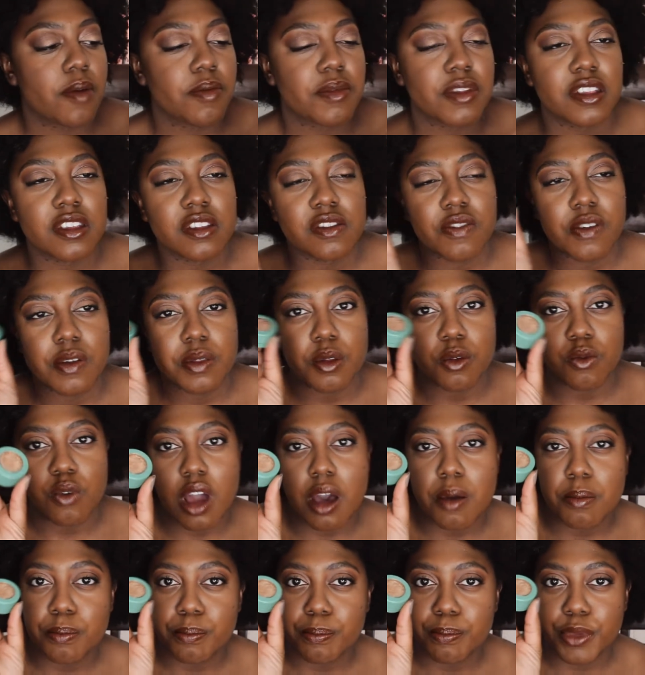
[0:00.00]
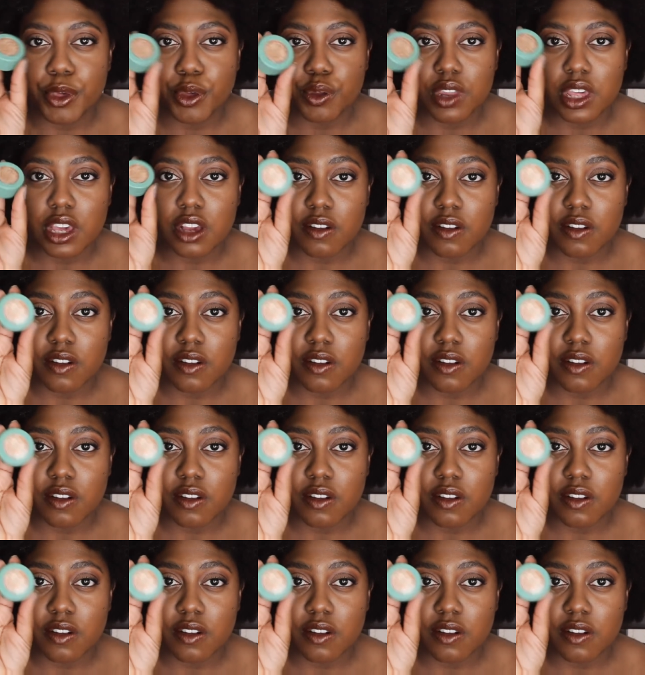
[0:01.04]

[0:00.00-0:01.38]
This is from the Raw Beauty